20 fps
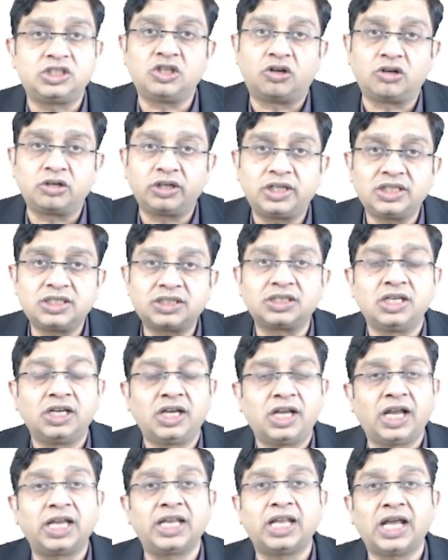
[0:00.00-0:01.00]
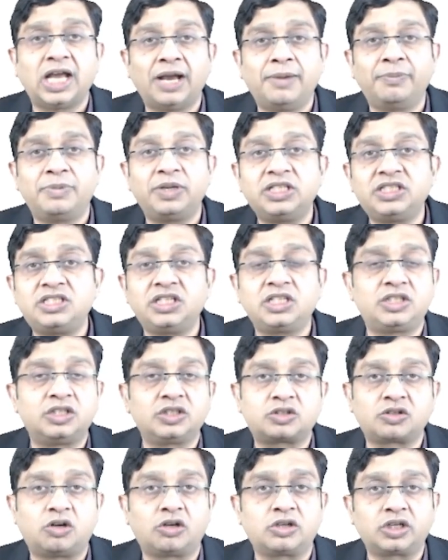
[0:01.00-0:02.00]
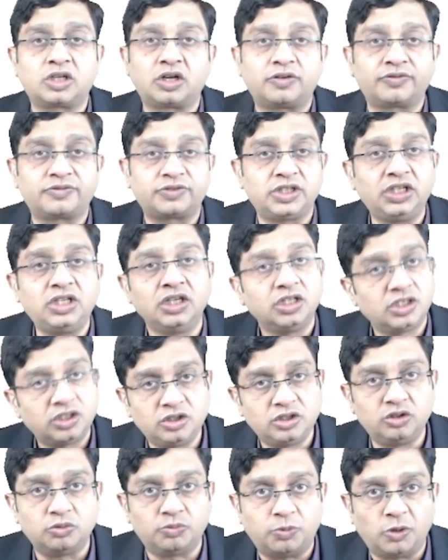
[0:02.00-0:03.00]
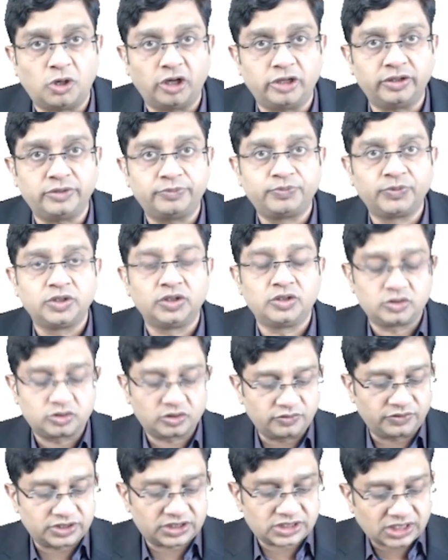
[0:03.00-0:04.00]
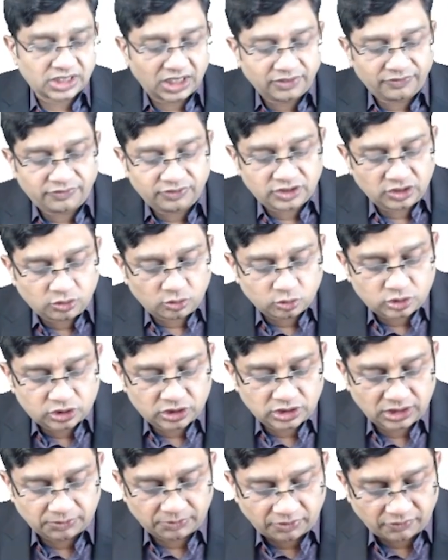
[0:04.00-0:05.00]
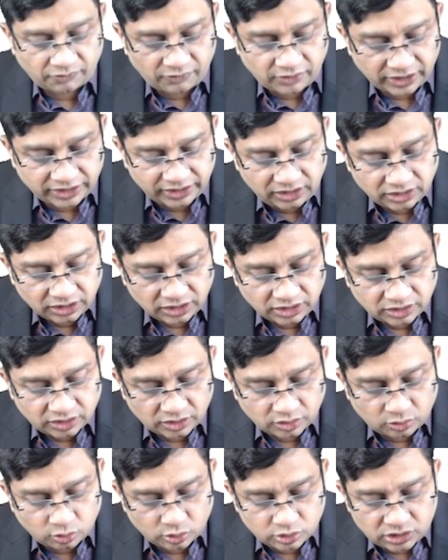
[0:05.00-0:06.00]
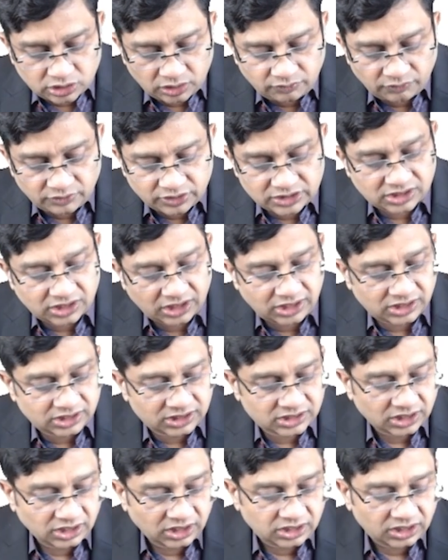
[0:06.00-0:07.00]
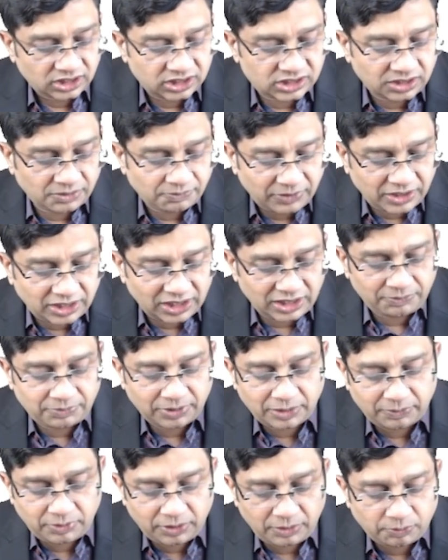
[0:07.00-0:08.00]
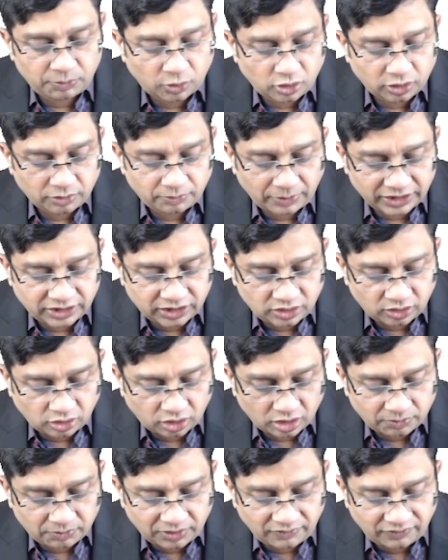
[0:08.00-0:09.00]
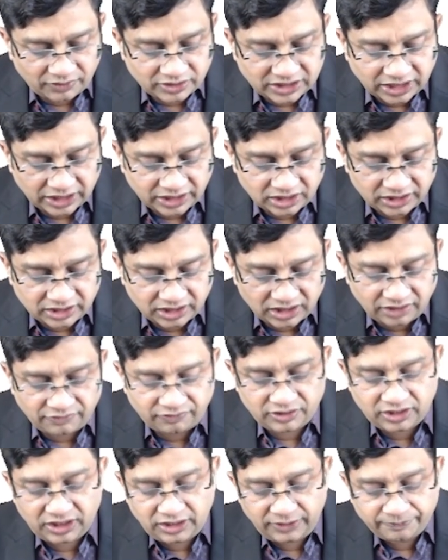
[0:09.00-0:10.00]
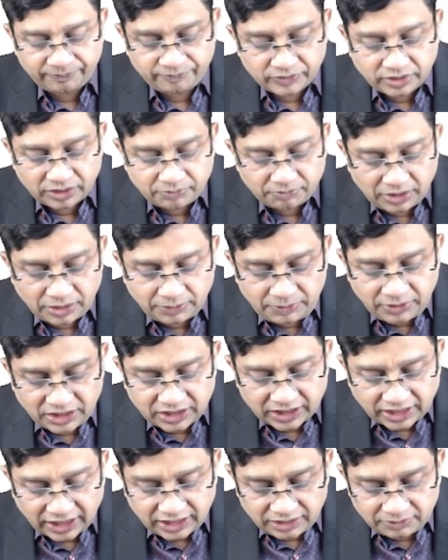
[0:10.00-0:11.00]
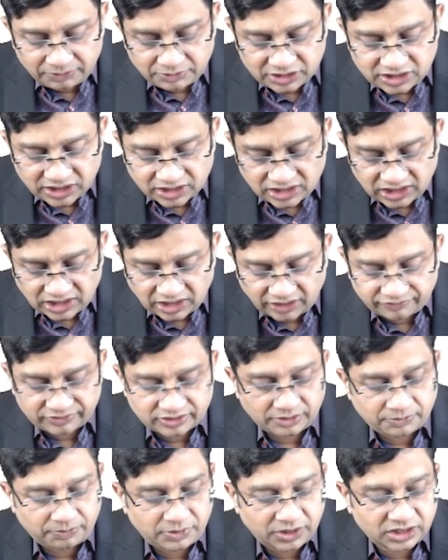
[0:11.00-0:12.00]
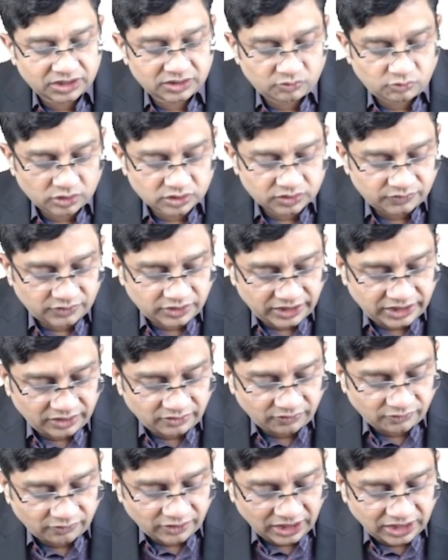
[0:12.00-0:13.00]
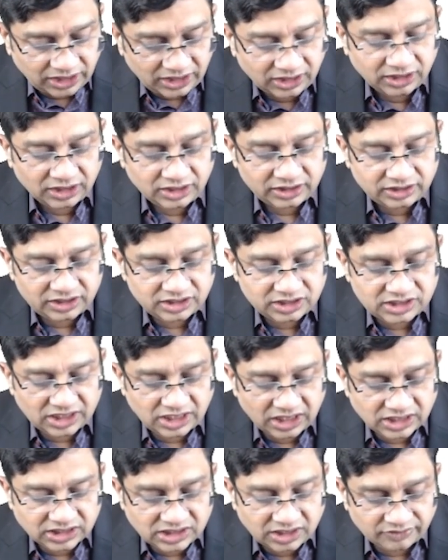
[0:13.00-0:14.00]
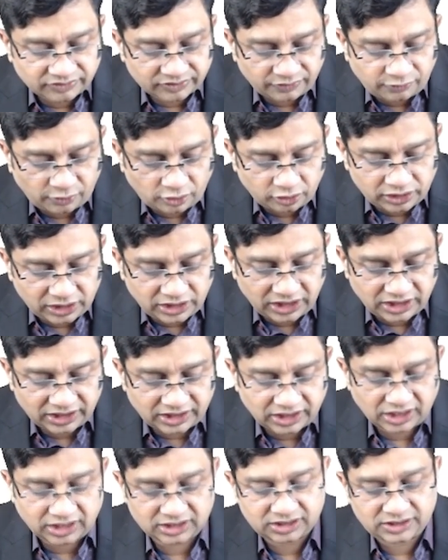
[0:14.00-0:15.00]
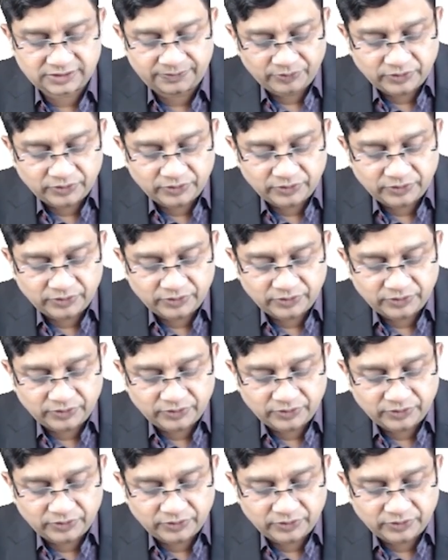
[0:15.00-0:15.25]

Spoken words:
jaundice and hemorrhagic disorder of the newborn. So we start with the question number 1. The question 1 says, this is a male baby born by the normal vaginal delivery. Baby cried immediately after birth, was feeding well, discharged after 48 hours.